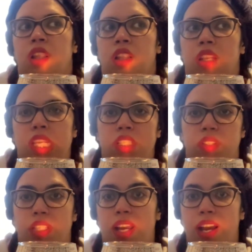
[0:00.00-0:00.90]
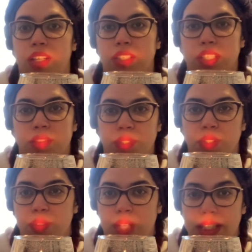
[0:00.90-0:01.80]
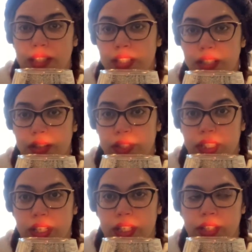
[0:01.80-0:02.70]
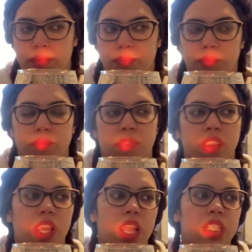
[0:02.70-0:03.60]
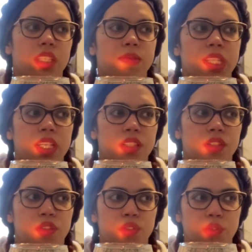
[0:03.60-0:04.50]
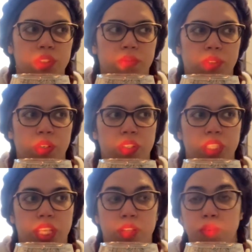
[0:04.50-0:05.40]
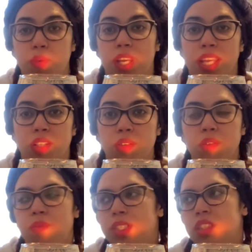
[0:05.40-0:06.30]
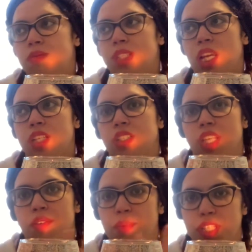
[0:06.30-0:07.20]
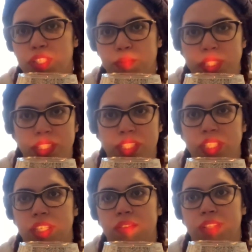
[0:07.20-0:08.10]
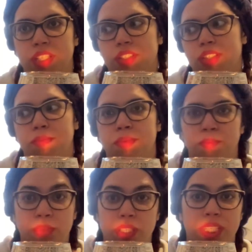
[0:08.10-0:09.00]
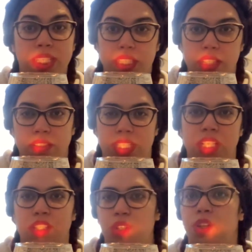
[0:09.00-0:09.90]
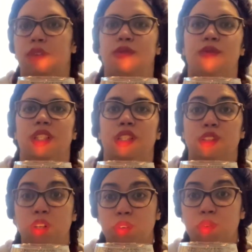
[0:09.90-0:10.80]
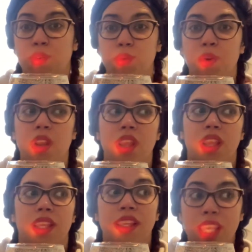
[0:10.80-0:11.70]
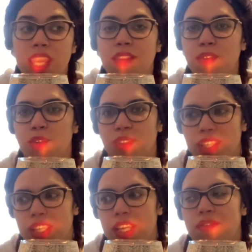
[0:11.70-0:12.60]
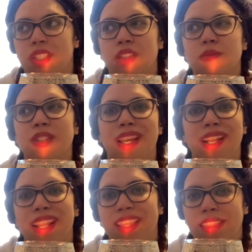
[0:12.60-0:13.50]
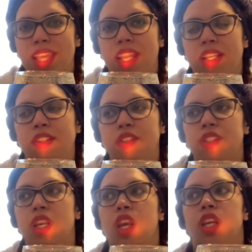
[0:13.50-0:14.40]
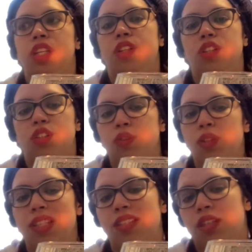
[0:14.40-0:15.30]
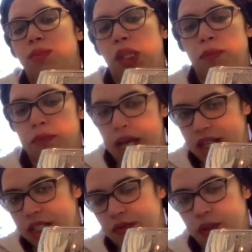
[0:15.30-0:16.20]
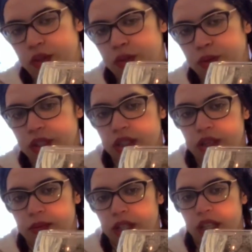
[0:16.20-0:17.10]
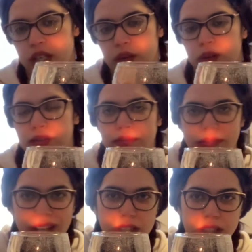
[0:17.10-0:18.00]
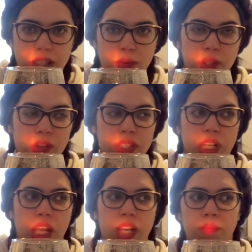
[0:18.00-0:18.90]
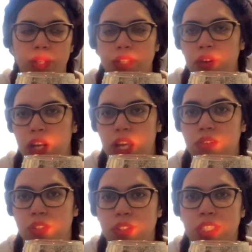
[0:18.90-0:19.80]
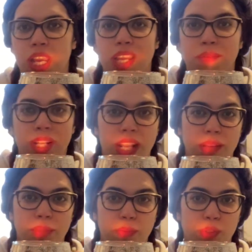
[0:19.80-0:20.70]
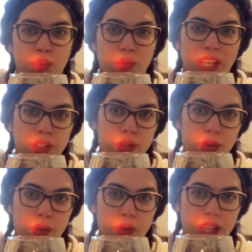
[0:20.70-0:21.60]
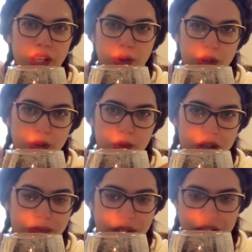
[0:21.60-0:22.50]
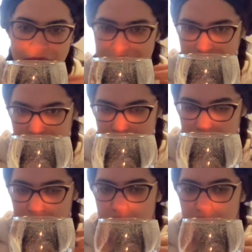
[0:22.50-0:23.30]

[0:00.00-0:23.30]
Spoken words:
like during the holidays, when you do like the Secret Santa, and sometimes you do divulge like who had who, but sometimes everybody just puts the gift and just puts like Secret Santa, so you never really know who gave you the gift. It's almost kind of like that energy. You're doing something massive, or you're doing something that you're investing, where there's a lot of money or a lot of your time, but a lot of people do not know that you're the one behind it.